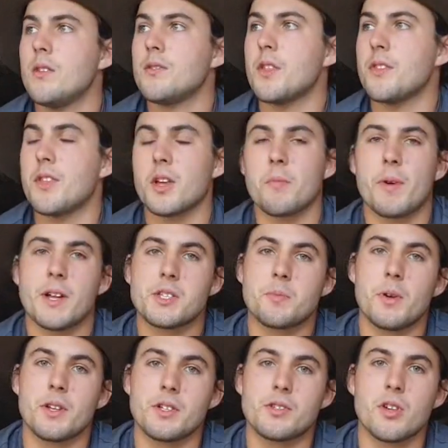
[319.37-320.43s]
the thing about
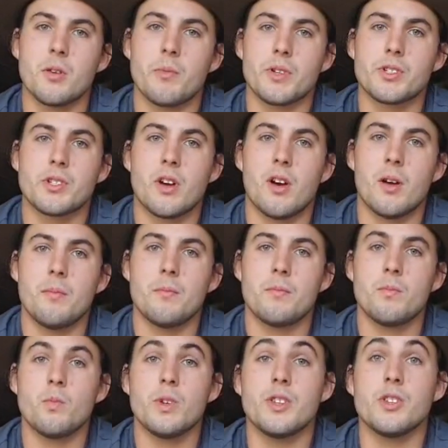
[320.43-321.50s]
spending so much time
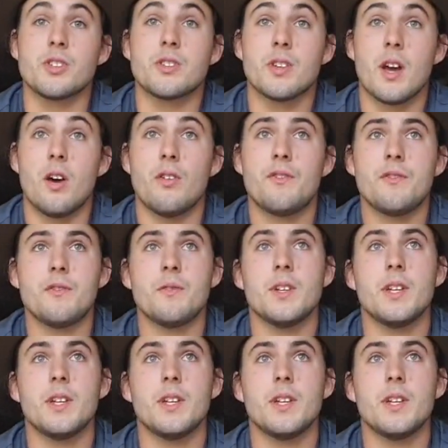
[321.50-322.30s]
with yourself